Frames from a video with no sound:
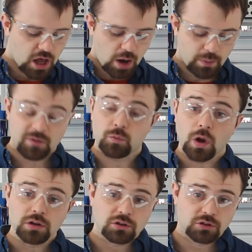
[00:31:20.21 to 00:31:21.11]
And we have
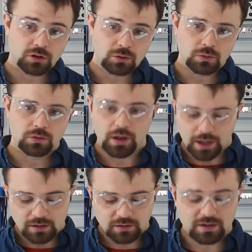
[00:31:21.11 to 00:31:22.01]
1, 2,
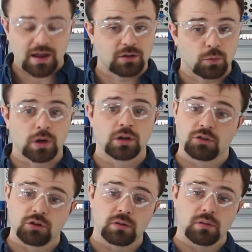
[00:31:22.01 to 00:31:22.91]
again, to connect 1 and
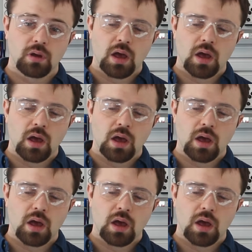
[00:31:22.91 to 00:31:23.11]
2.